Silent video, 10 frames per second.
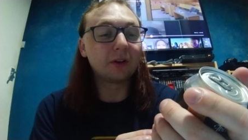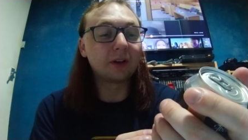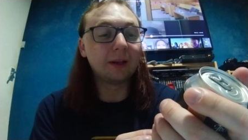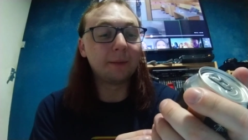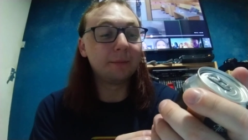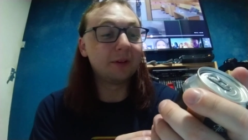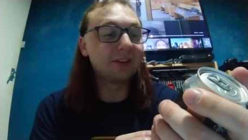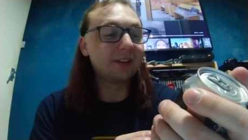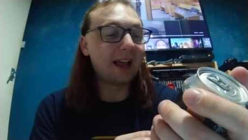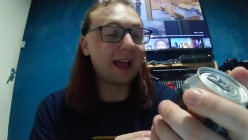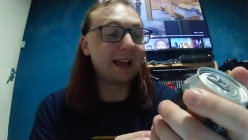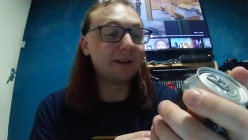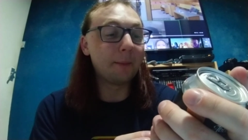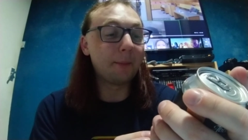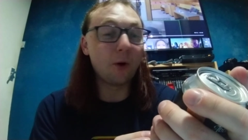Columbus,
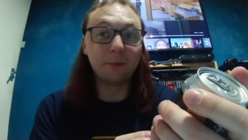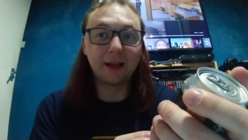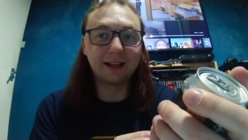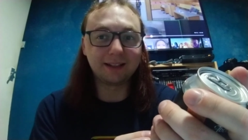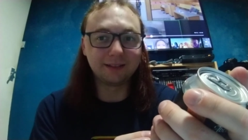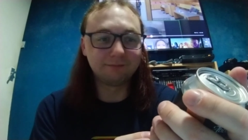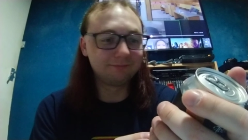and Bobek.